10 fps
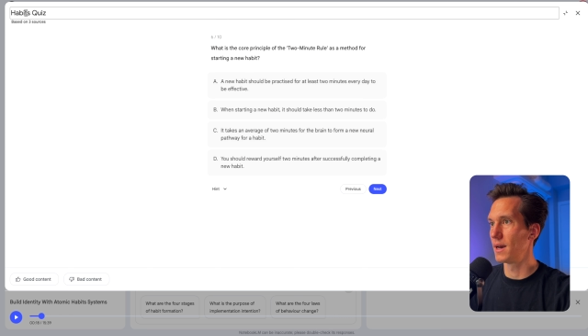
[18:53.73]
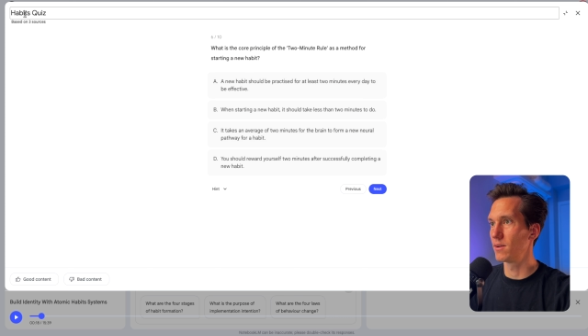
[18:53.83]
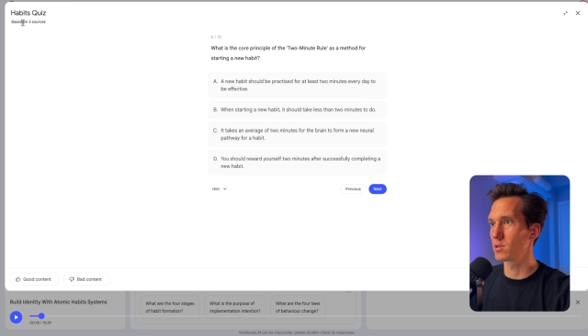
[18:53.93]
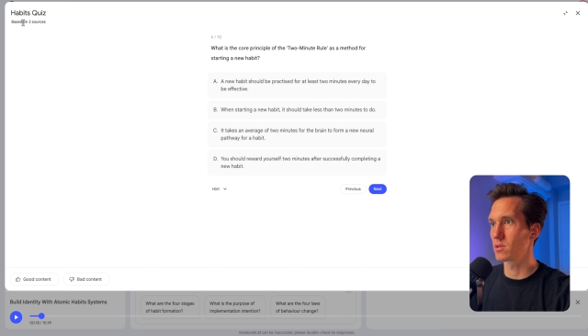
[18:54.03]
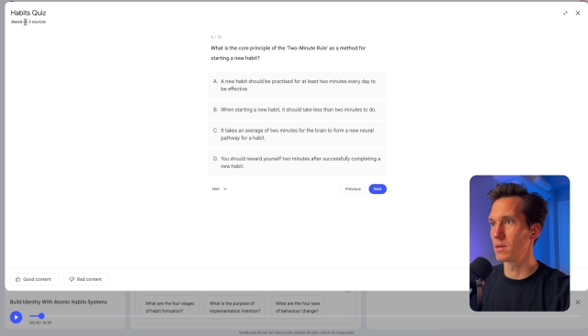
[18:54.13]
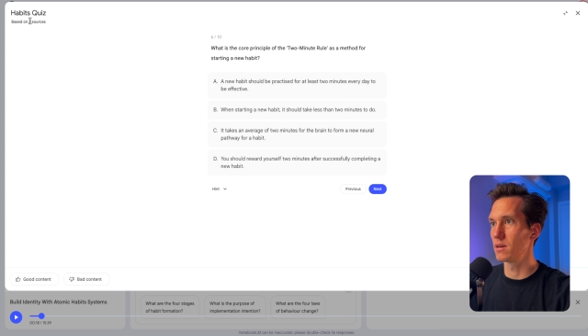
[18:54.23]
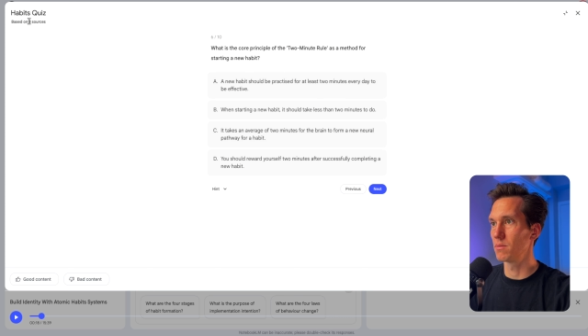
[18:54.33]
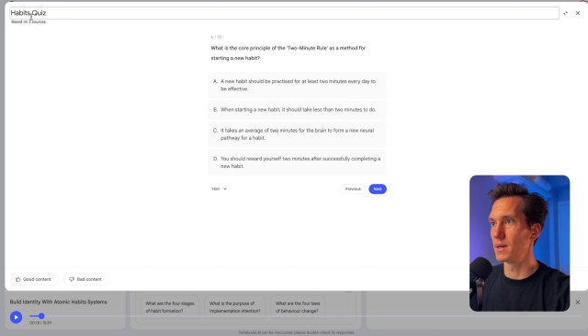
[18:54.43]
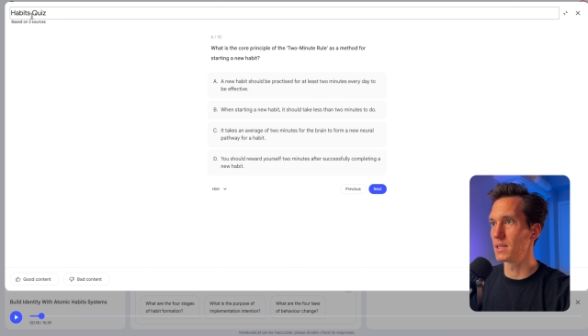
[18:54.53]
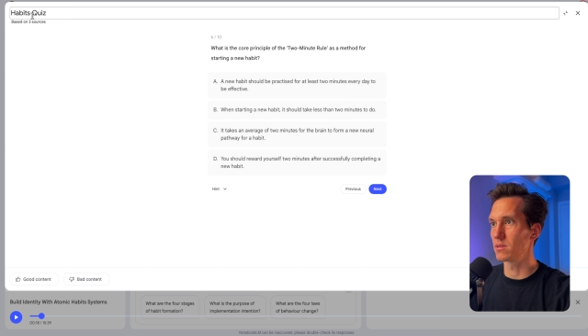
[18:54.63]
And also
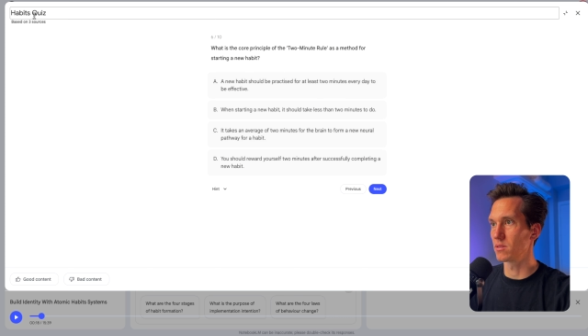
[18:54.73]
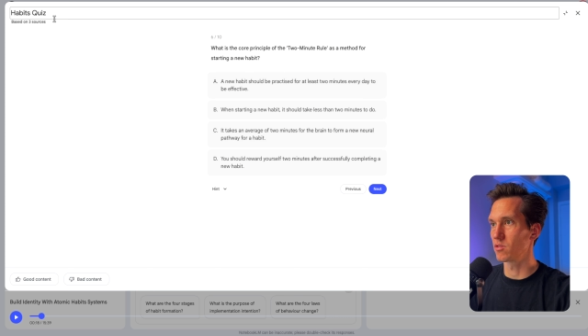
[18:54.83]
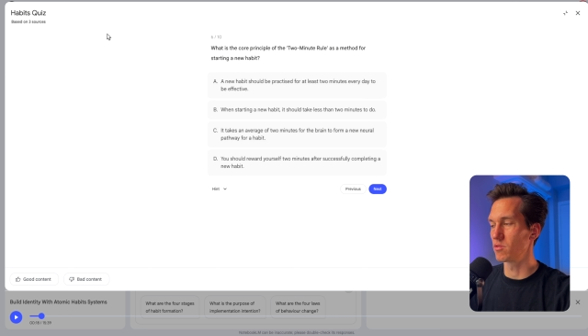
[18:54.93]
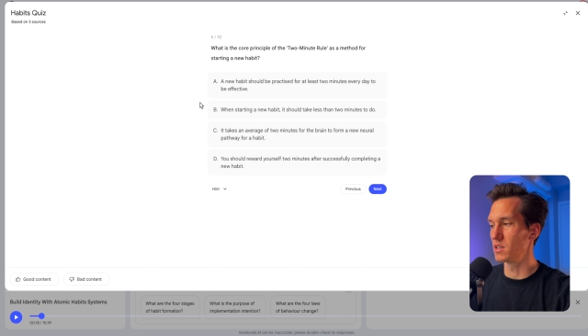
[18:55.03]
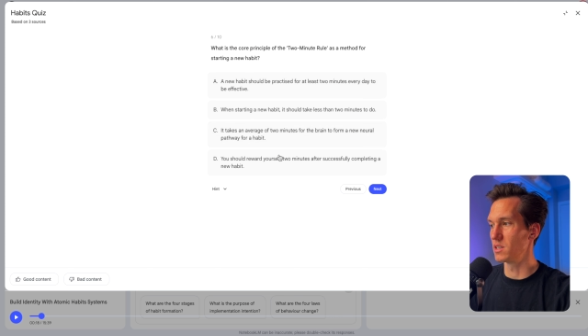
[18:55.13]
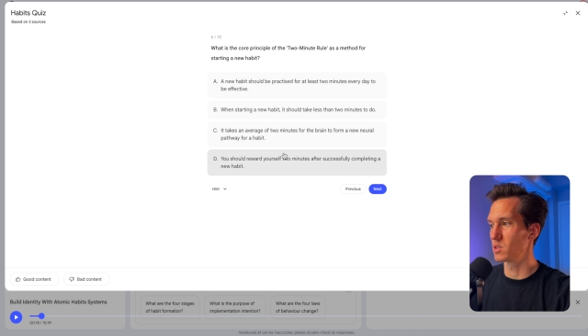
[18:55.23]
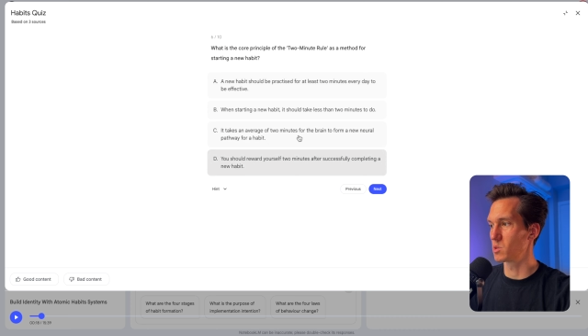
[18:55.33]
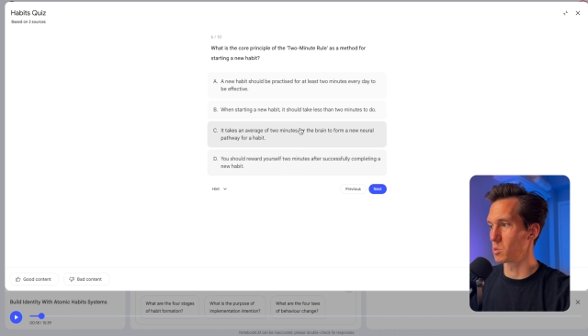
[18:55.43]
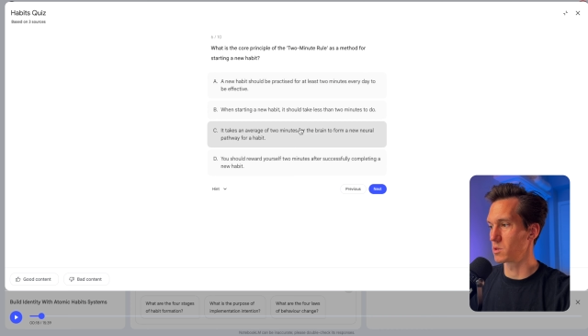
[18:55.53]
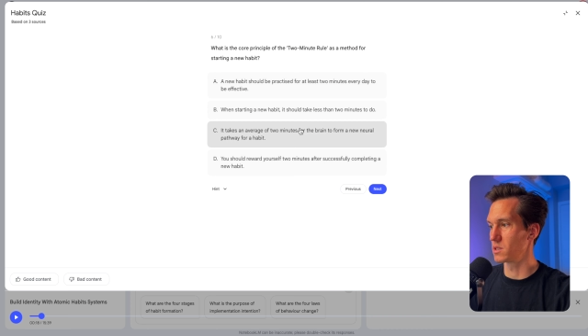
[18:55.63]
here based on 3
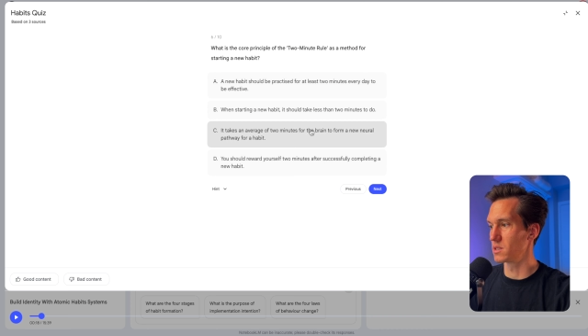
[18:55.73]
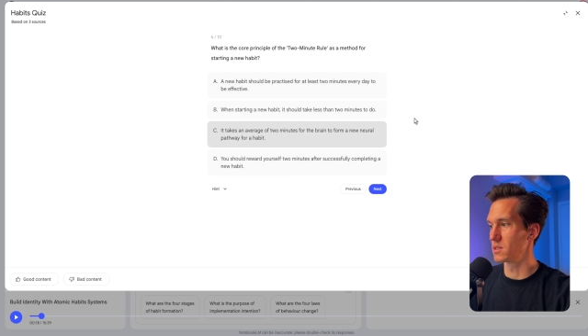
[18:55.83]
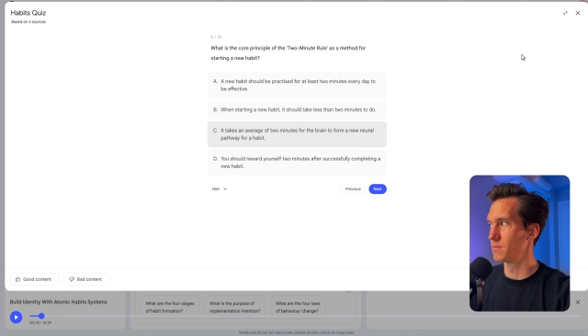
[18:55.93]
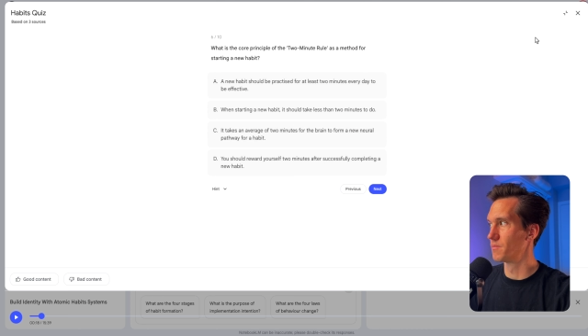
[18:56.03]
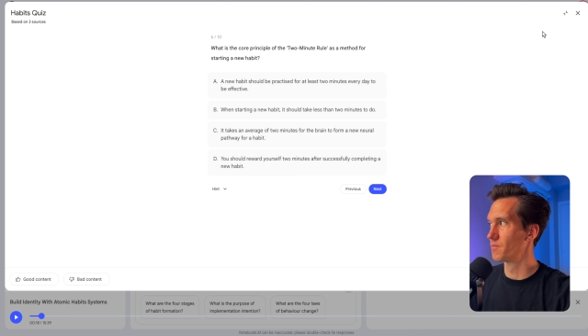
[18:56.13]
sources.